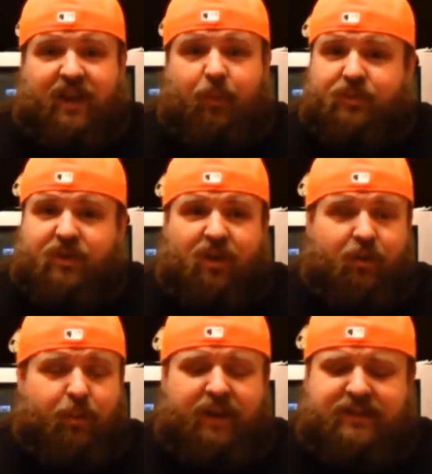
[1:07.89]
that was all
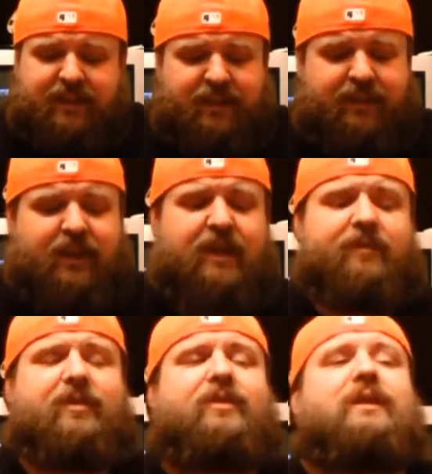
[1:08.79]
amazing and
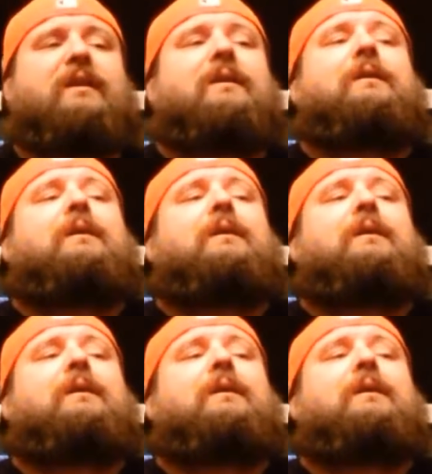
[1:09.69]
everything.